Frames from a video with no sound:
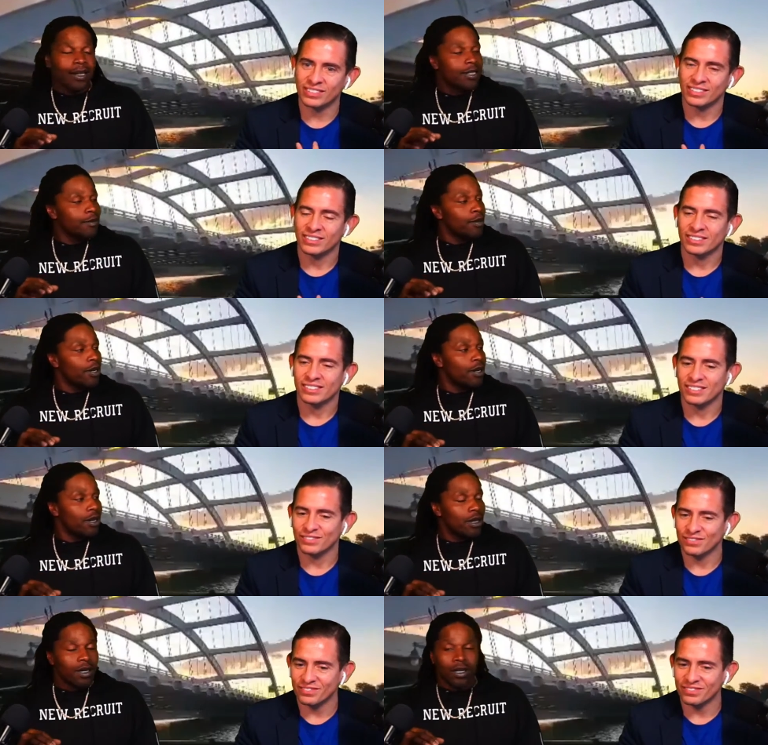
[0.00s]

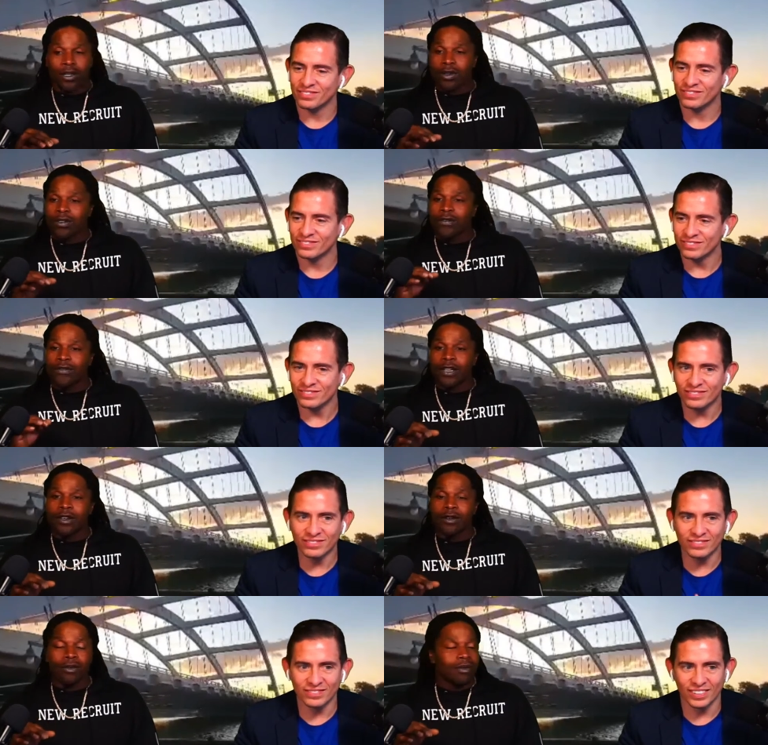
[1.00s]
Speaker 1: Basketball, you can
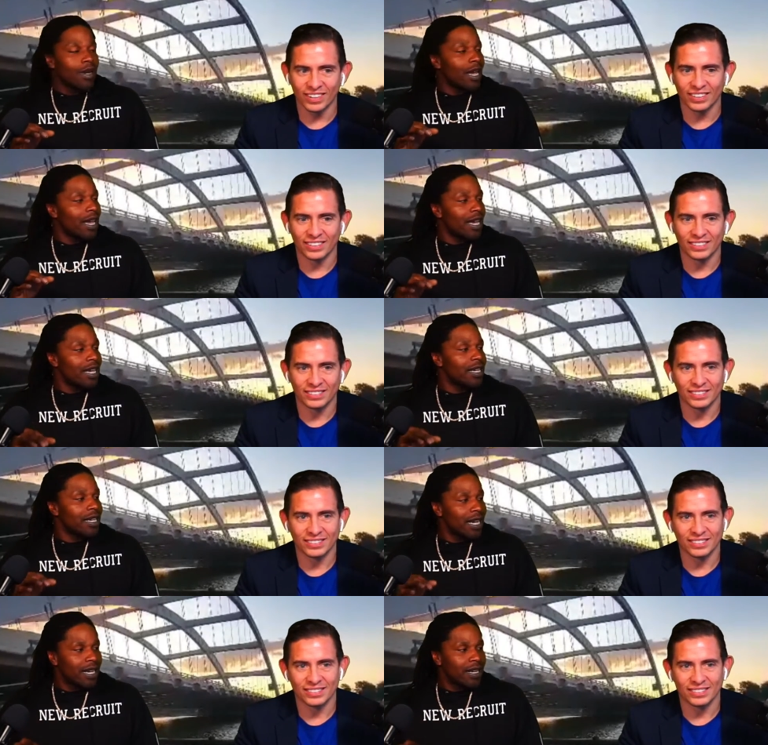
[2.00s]
film
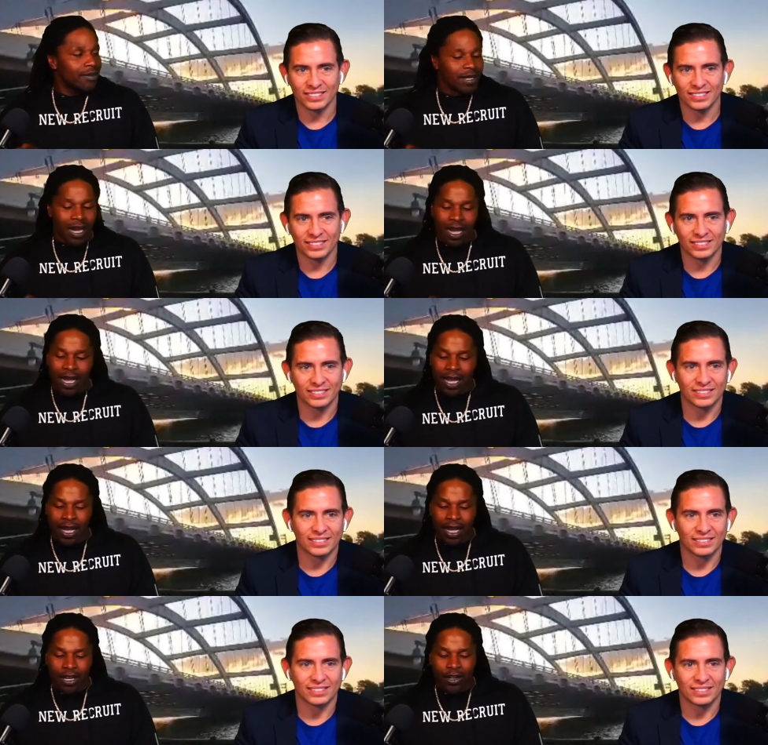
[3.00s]
eight games. I
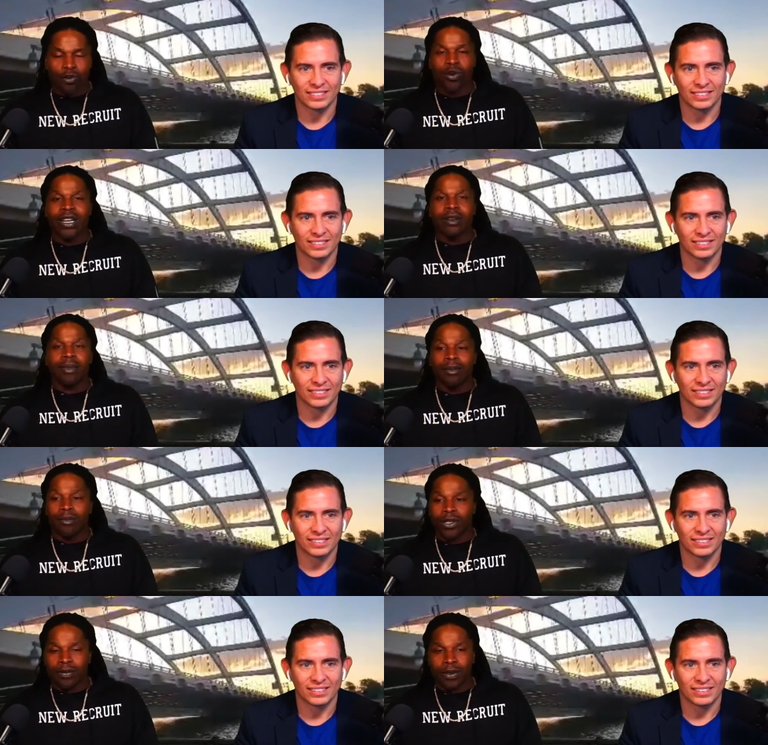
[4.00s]
had great
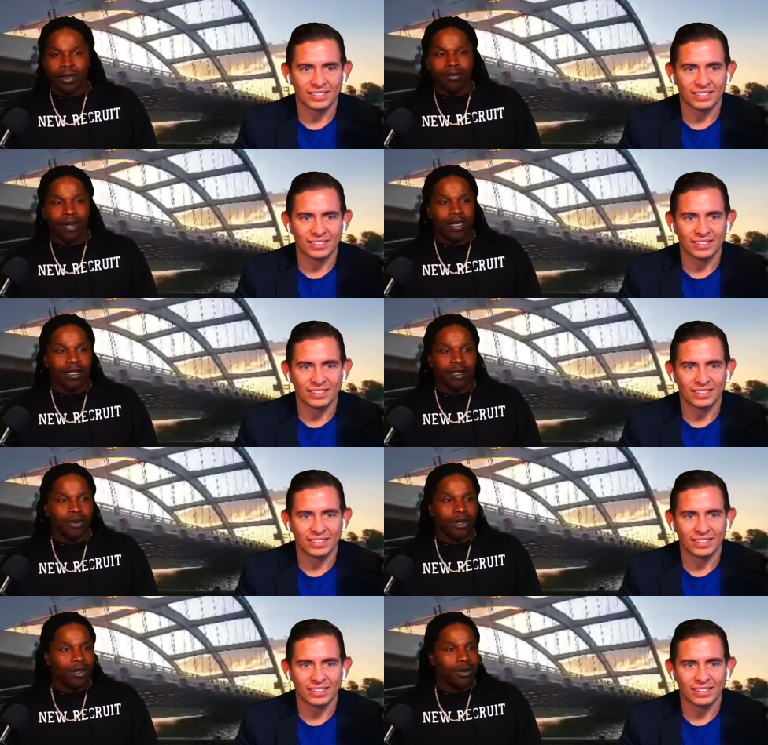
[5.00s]
memories playing
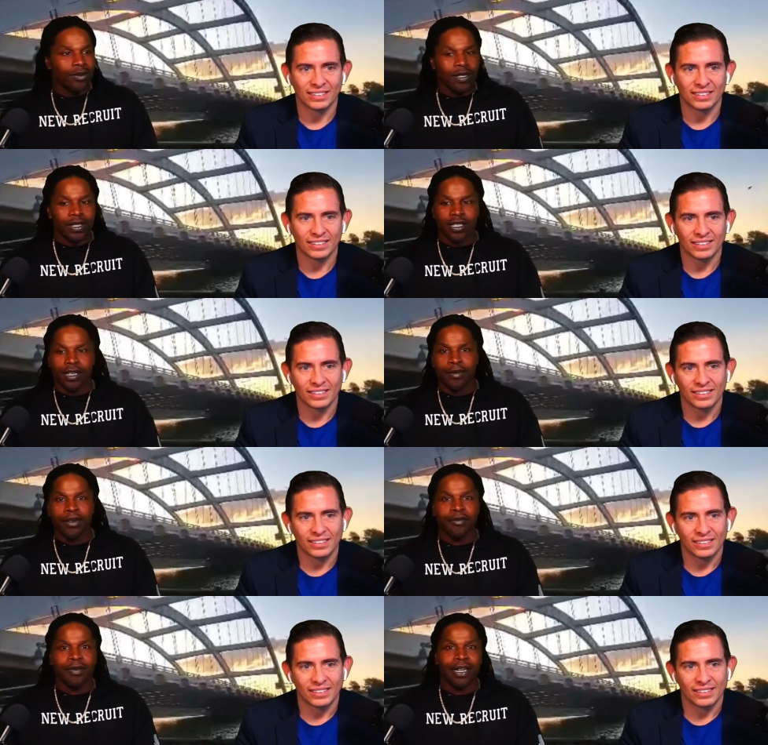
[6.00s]
basketball with
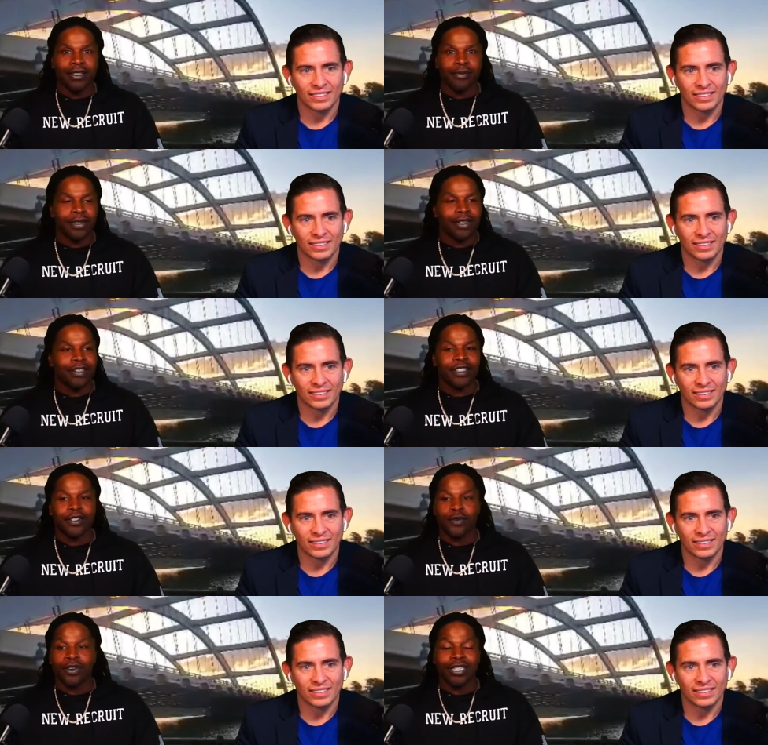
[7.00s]
some of the best
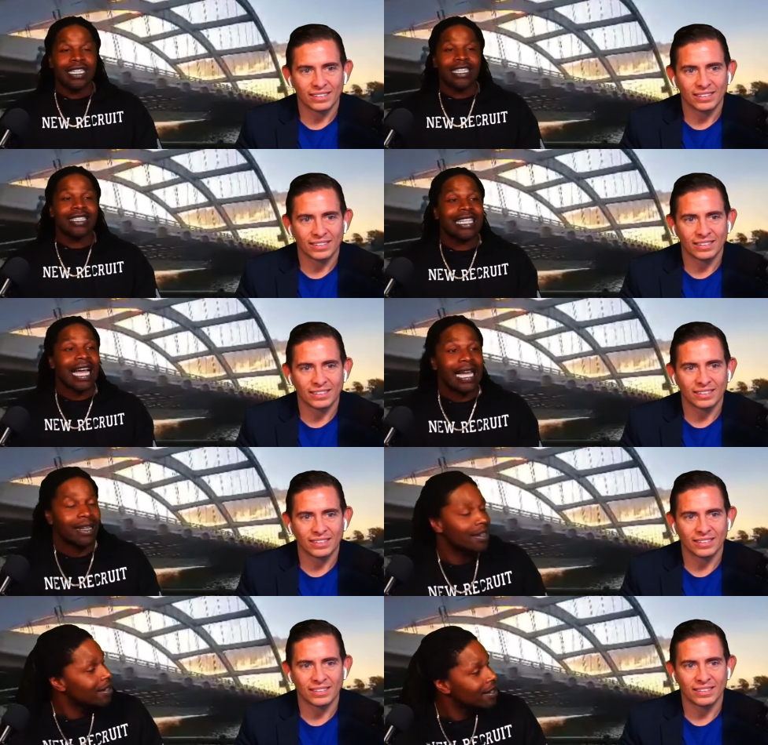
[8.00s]
players in the world to this
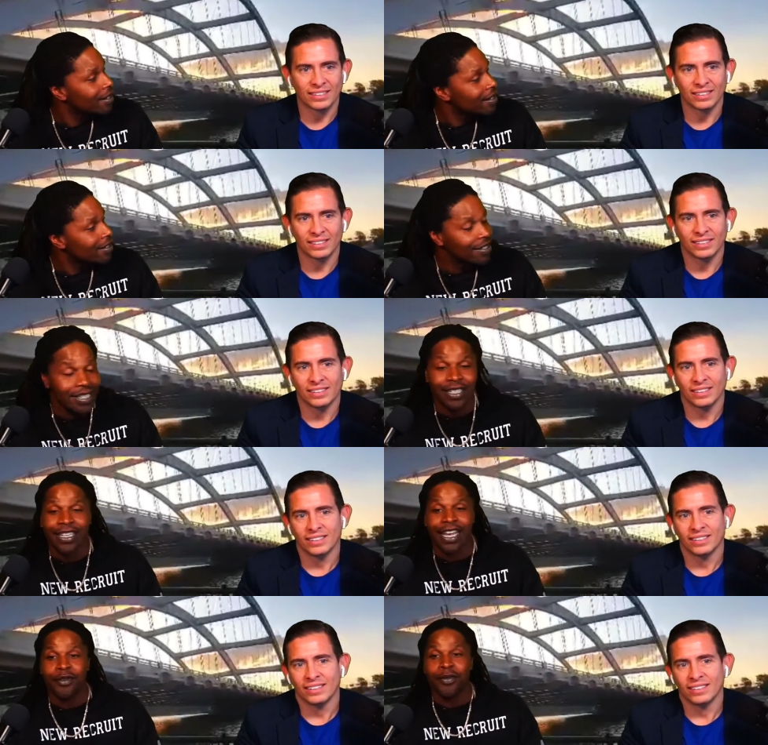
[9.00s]
day. To
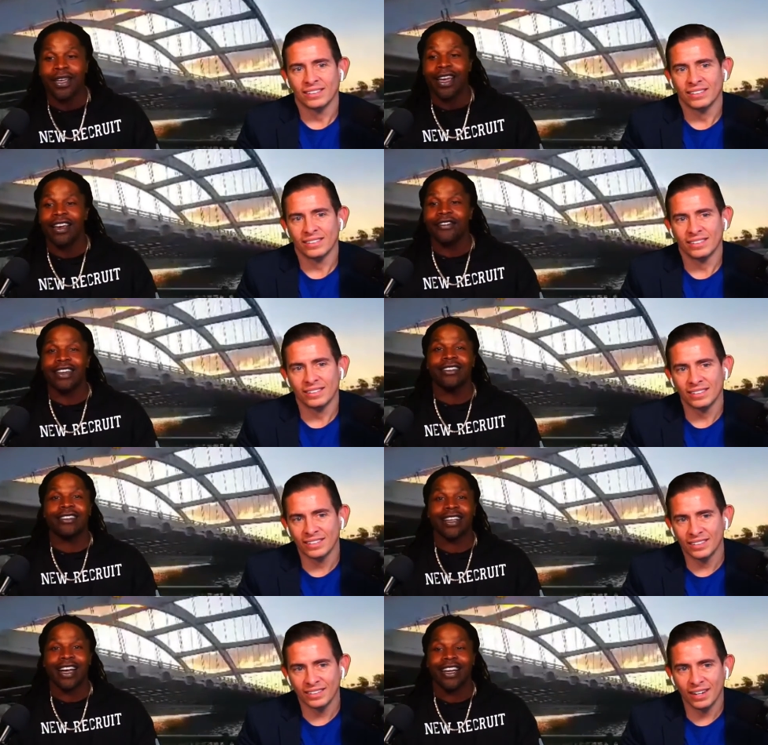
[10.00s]
this day, we have
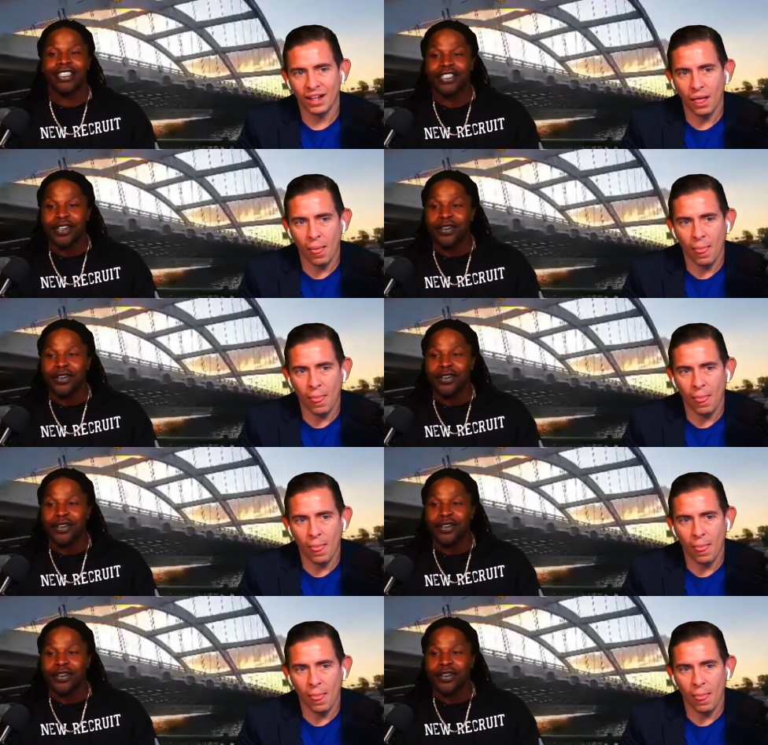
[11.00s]
inside